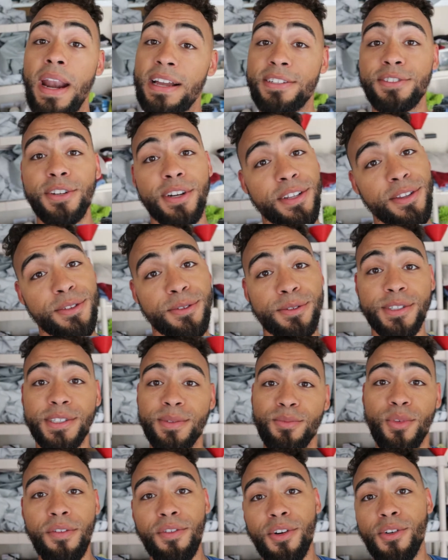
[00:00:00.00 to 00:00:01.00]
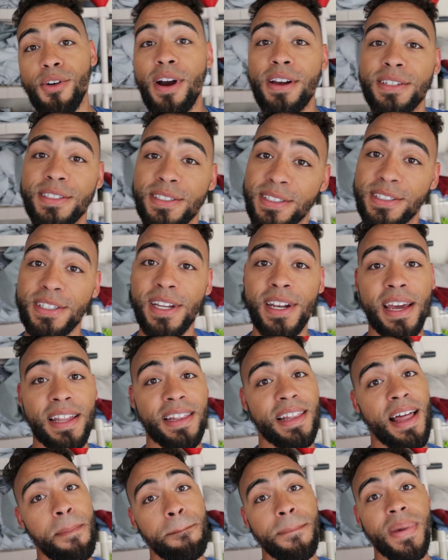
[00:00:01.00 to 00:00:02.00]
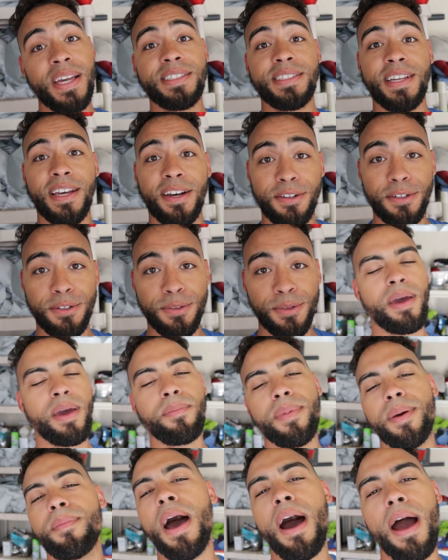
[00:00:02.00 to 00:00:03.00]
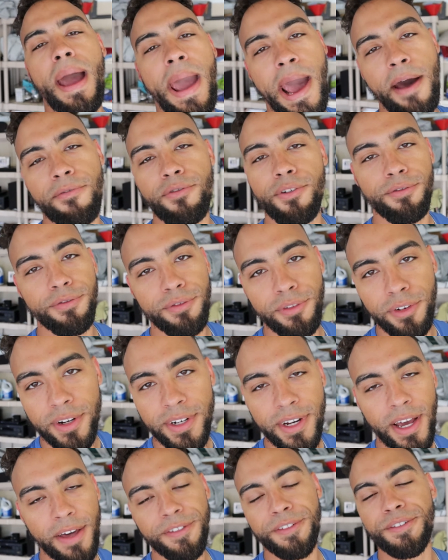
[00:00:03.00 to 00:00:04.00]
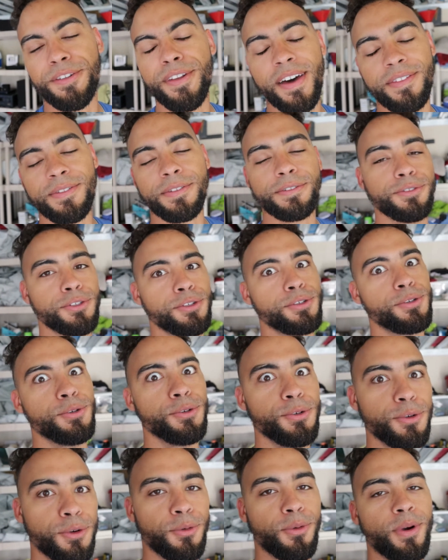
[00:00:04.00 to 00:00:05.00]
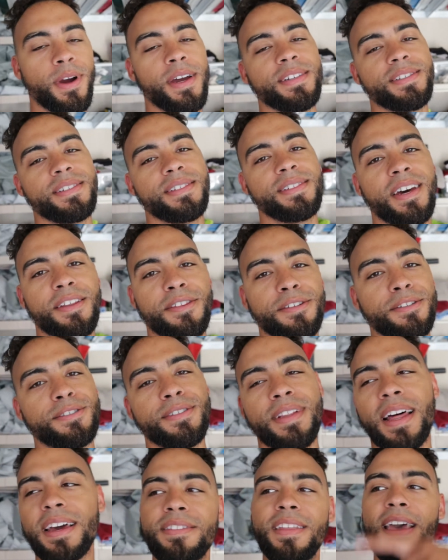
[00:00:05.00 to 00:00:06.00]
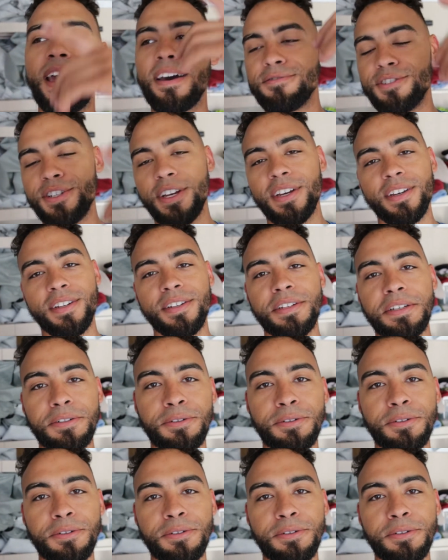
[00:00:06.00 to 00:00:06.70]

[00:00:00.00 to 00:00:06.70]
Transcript: but I took it through some river crossings today, let me tell Maybe about half a foot, nothing too crazy, nothing like the FJ can